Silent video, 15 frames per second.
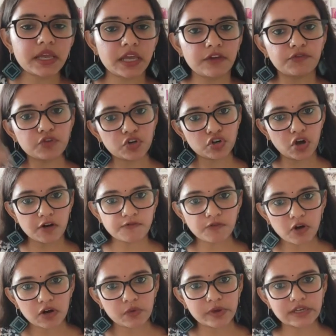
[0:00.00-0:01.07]
If you're not
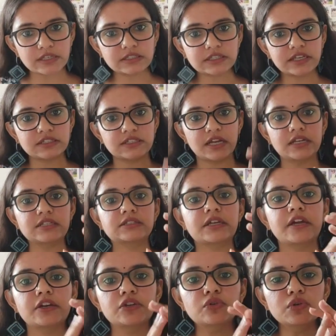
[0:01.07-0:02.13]
following his study
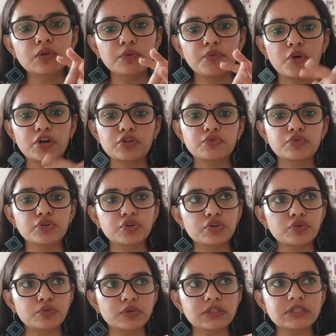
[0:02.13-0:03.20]
schedule, what you can
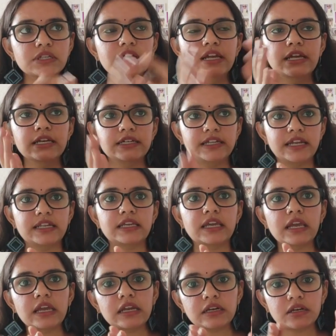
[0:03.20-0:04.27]
do is
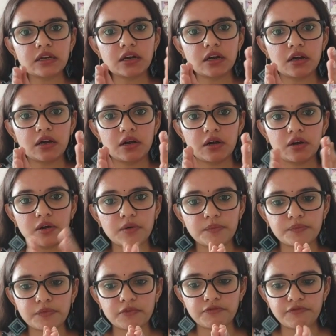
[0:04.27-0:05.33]
dedicate
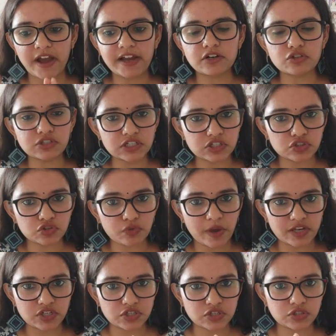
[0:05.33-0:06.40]
5 to 6
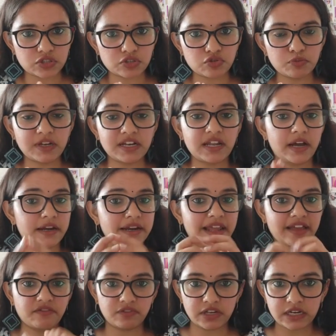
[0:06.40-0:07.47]
questions to be done
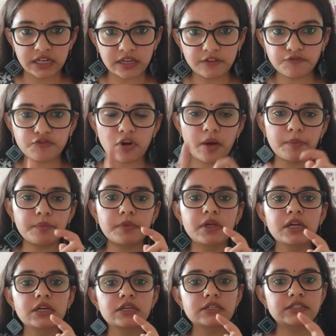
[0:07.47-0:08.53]
every day from
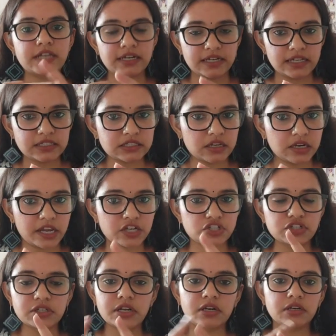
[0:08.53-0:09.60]
sentence
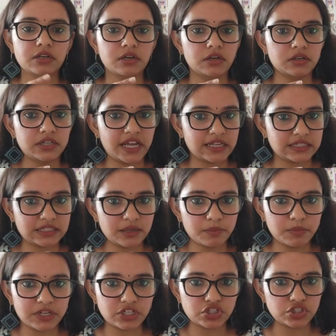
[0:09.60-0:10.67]
correction and text
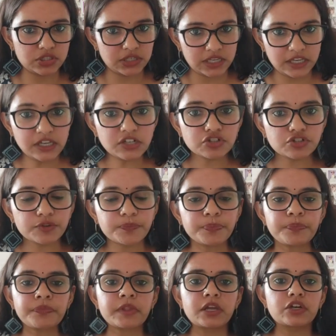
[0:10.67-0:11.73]
completion each,
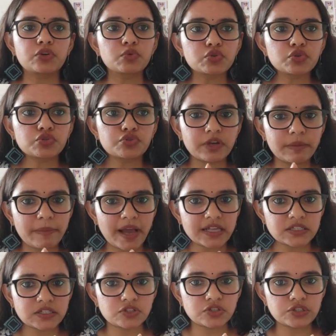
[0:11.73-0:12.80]
2 to 3
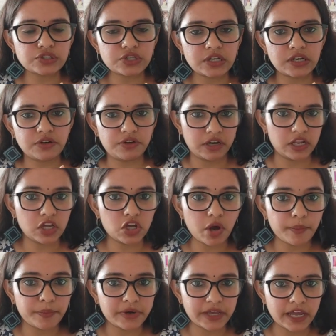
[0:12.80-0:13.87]
passages in reading
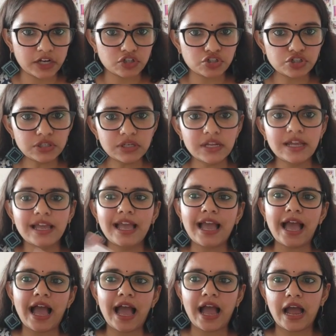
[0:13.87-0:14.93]
comprehension,
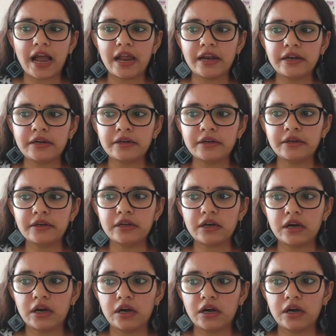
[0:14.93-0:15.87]
and